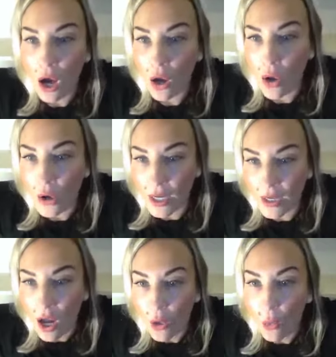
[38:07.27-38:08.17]
Oh, hold on.
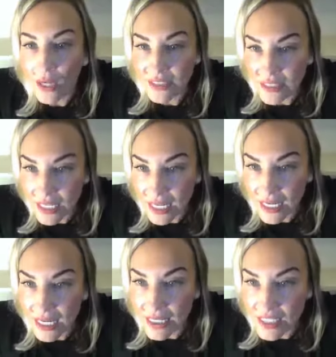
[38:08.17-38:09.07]
What
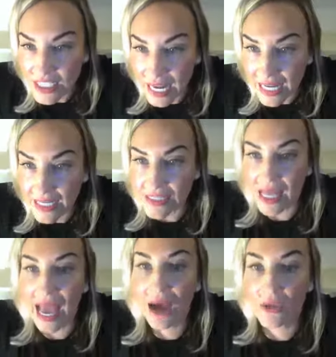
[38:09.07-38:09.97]
city, state is
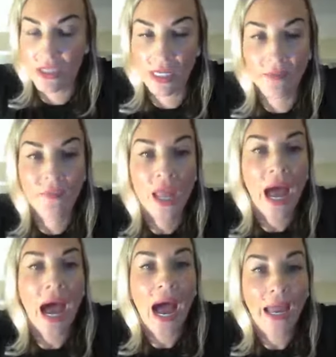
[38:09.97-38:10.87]
the house in?
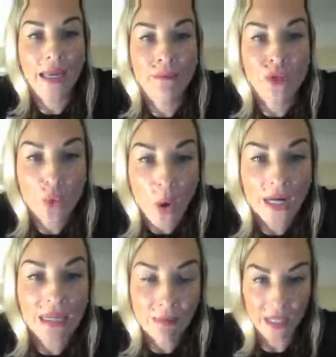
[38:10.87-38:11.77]
I am
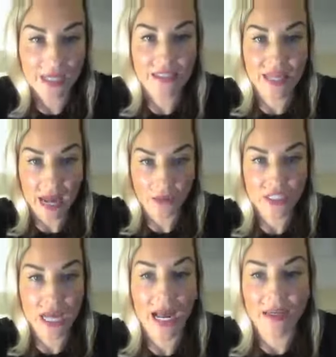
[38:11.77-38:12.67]
20 minutes
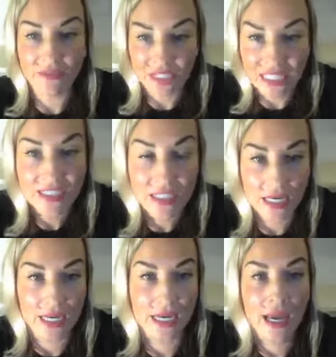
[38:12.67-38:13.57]
outside of
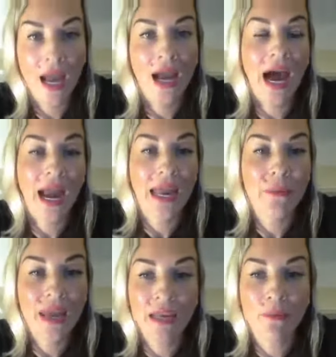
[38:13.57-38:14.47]
DC. I
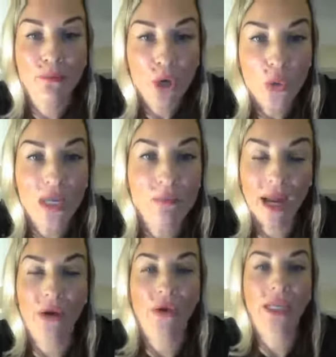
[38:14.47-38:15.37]
am in Bowie,
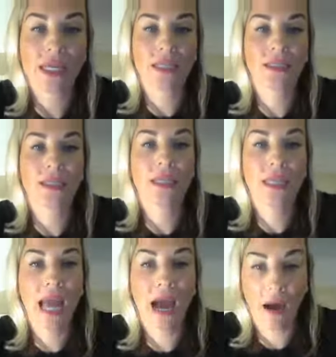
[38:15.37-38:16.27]
Maryland.
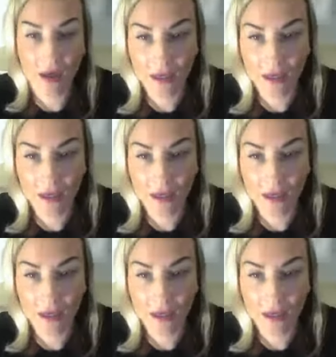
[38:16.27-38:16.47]
Yeah.